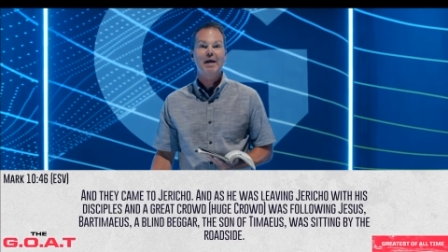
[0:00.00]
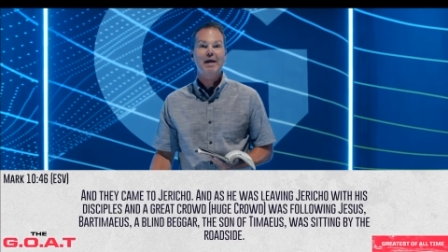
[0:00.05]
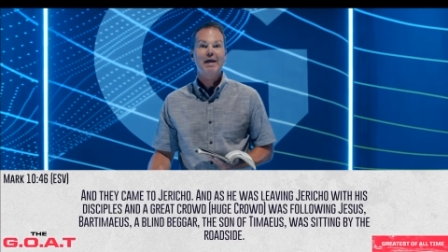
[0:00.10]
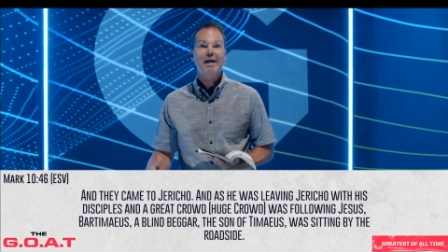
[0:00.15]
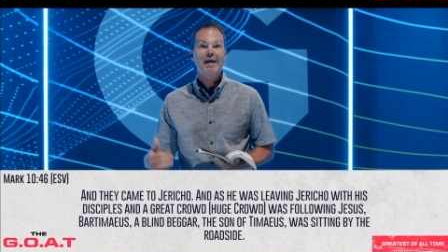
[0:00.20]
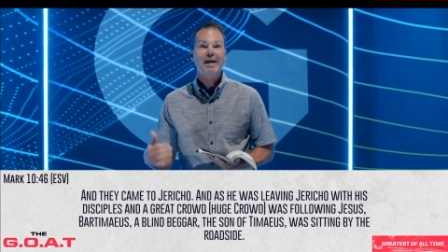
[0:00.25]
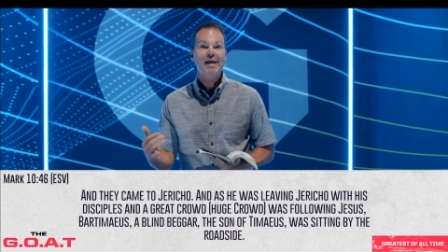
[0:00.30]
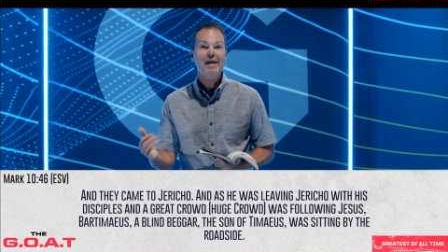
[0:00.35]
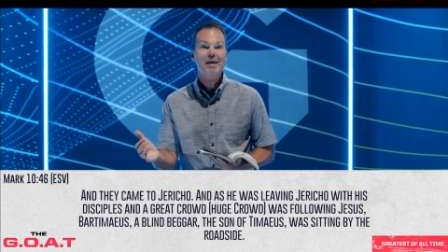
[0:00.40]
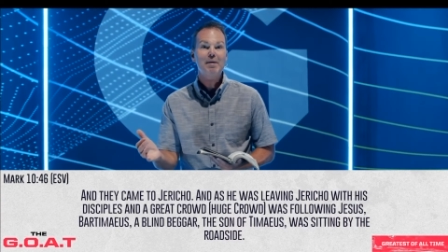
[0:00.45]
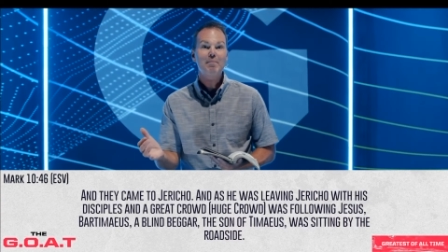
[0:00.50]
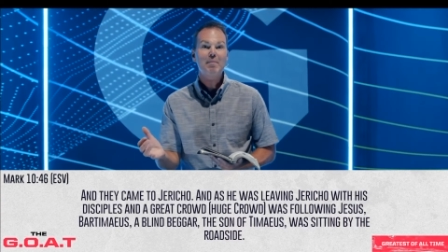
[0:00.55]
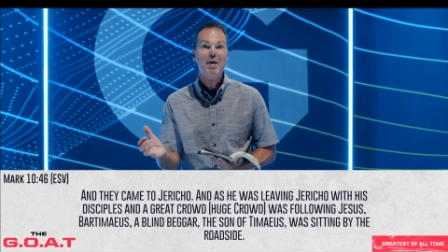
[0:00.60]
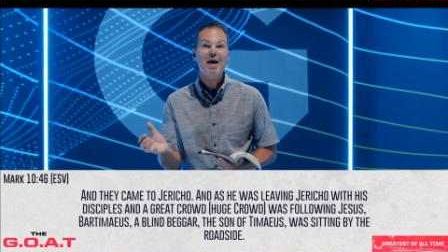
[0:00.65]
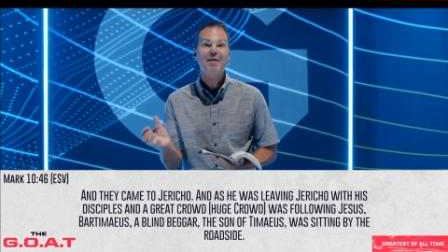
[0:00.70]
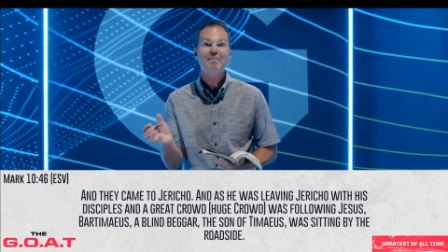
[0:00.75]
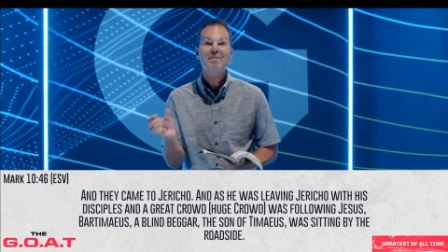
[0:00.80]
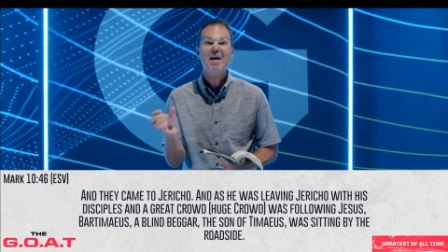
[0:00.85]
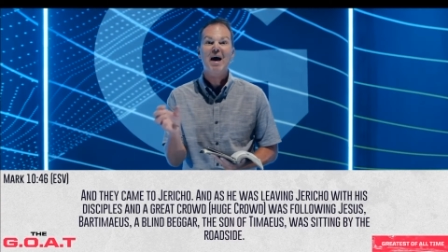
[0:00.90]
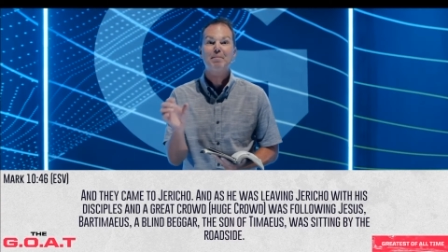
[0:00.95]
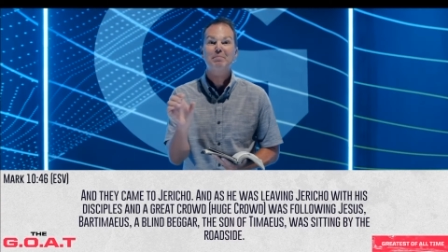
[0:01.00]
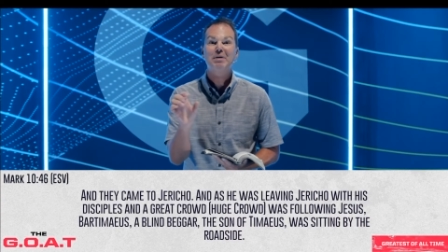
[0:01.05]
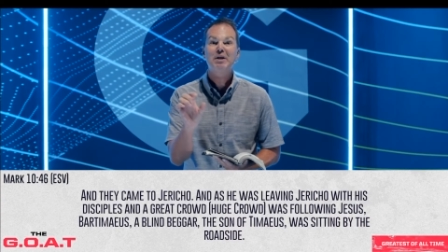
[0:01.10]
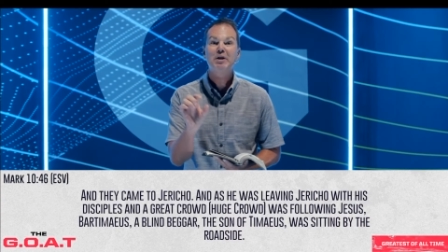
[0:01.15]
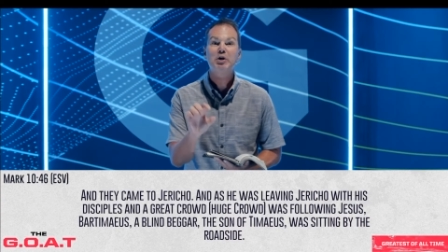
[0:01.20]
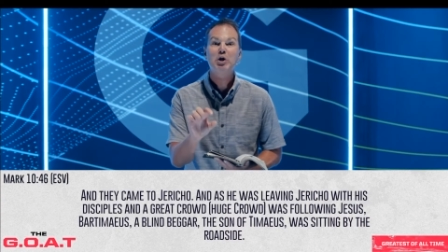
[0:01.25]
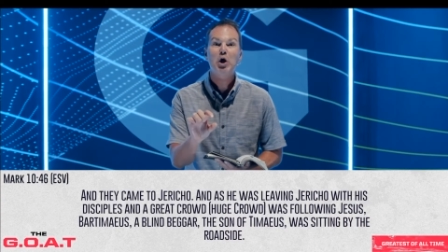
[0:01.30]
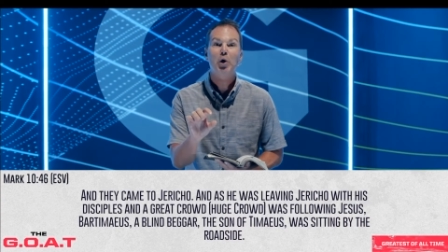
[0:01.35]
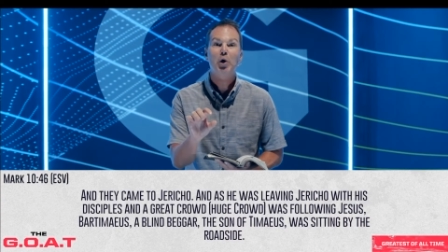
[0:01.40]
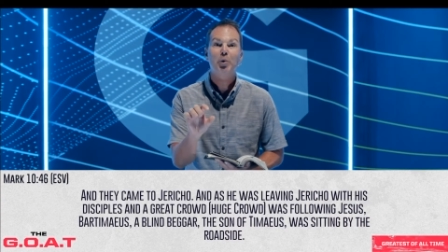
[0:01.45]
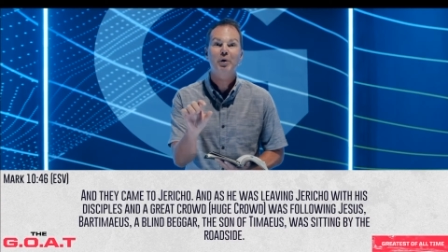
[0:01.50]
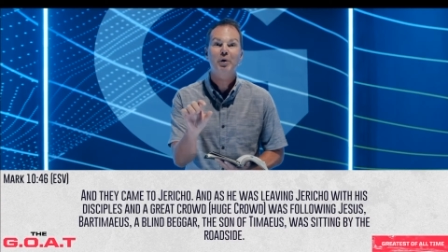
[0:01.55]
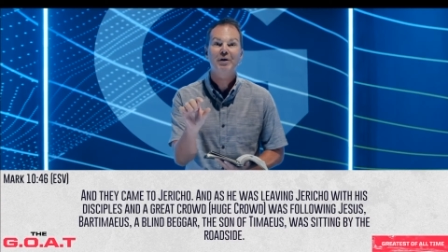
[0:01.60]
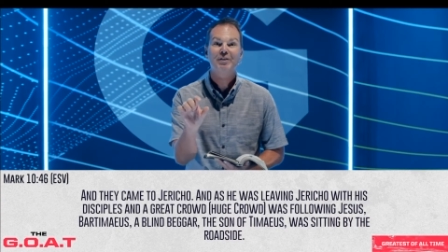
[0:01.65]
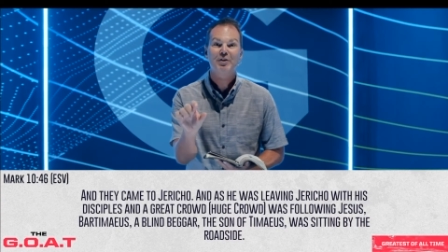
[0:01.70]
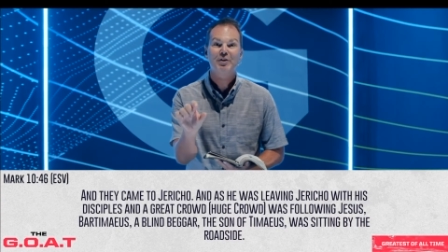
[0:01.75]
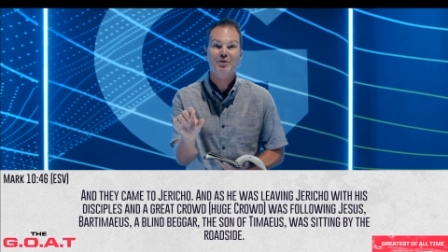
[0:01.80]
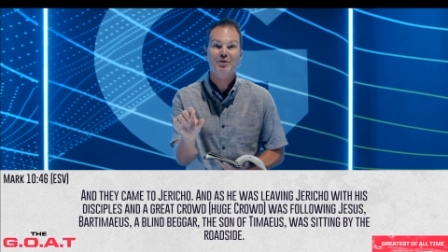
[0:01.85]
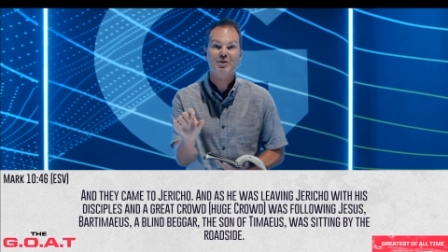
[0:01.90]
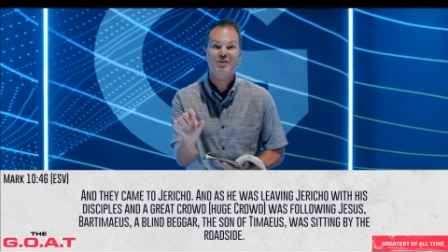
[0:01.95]
He may have not been known at
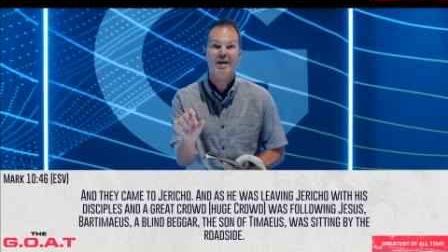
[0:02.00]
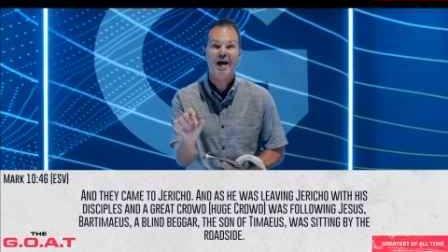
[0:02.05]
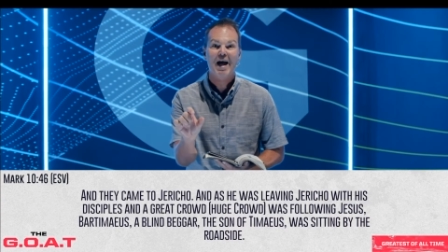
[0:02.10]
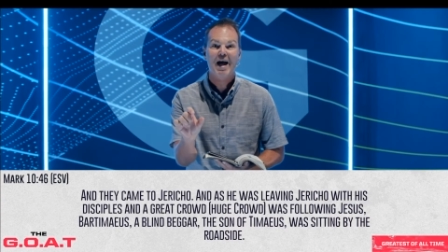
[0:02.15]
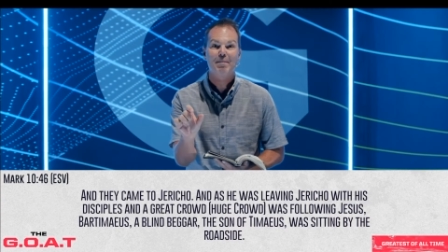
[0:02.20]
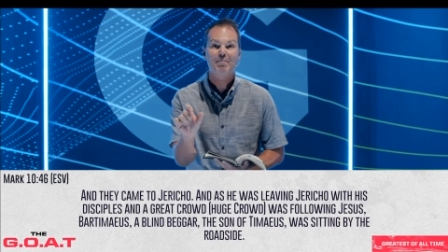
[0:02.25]
this time